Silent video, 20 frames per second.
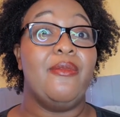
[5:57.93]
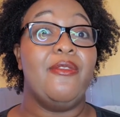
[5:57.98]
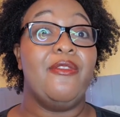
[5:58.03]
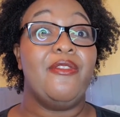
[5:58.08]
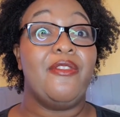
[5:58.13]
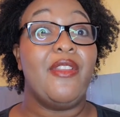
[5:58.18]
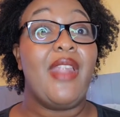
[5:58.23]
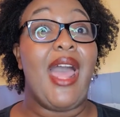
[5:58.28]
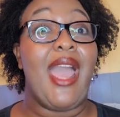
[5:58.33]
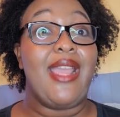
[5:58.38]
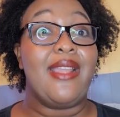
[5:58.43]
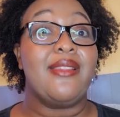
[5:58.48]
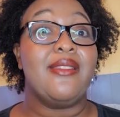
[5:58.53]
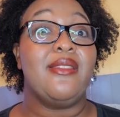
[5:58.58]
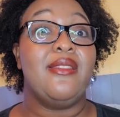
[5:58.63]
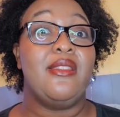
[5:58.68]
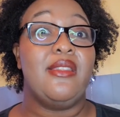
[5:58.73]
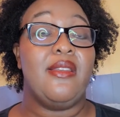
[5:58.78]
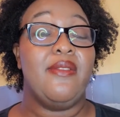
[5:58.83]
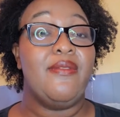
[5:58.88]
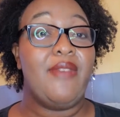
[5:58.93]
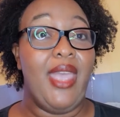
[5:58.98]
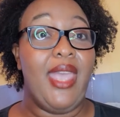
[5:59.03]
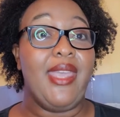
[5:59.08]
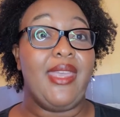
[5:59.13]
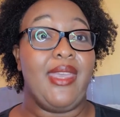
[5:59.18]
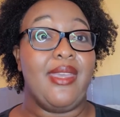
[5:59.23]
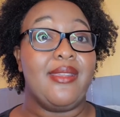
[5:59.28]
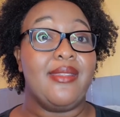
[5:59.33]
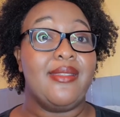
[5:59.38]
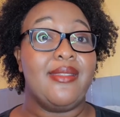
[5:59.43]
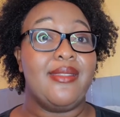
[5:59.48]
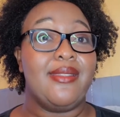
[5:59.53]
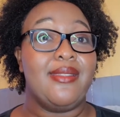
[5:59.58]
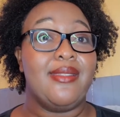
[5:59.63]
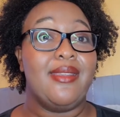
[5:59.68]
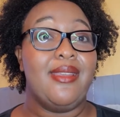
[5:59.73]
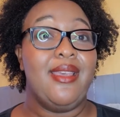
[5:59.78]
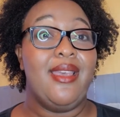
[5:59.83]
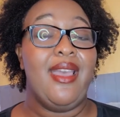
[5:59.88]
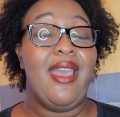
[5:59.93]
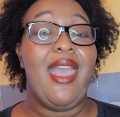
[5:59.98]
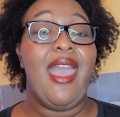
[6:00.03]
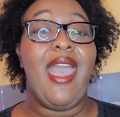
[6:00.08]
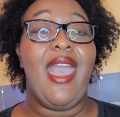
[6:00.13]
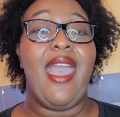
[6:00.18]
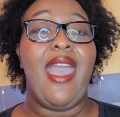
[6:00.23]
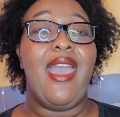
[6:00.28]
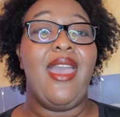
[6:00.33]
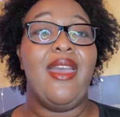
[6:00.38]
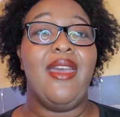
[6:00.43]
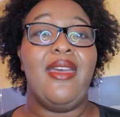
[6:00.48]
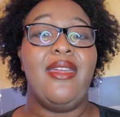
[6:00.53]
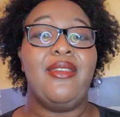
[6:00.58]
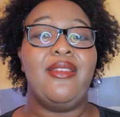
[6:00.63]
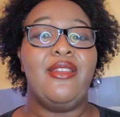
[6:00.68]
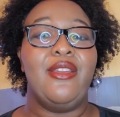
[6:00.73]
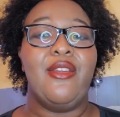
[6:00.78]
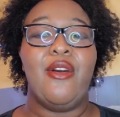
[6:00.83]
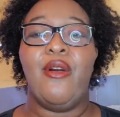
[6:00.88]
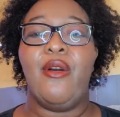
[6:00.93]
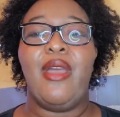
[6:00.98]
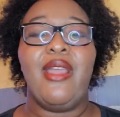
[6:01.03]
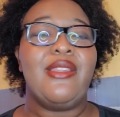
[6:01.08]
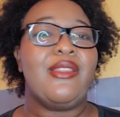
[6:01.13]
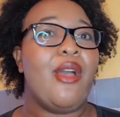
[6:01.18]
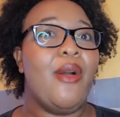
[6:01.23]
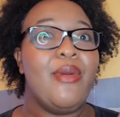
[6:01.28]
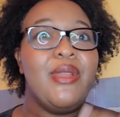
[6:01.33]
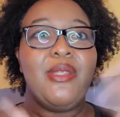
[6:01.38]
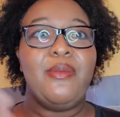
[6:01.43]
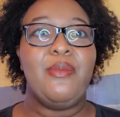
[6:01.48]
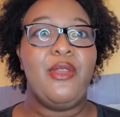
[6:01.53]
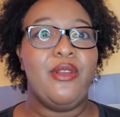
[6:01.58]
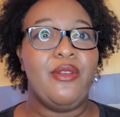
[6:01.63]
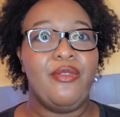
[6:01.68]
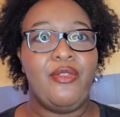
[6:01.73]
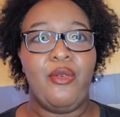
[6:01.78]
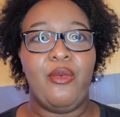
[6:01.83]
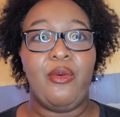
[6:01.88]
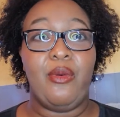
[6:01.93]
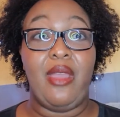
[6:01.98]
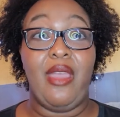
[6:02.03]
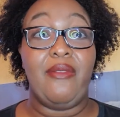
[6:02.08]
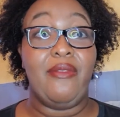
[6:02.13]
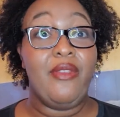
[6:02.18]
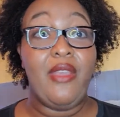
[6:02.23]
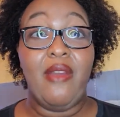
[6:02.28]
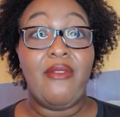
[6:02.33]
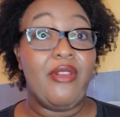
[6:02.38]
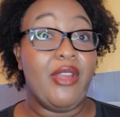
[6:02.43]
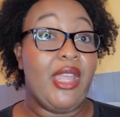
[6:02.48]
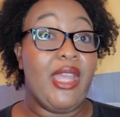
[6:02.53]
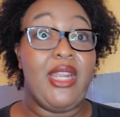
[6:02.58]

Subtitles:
flight to Vegas. And it's always beautiful if you ever get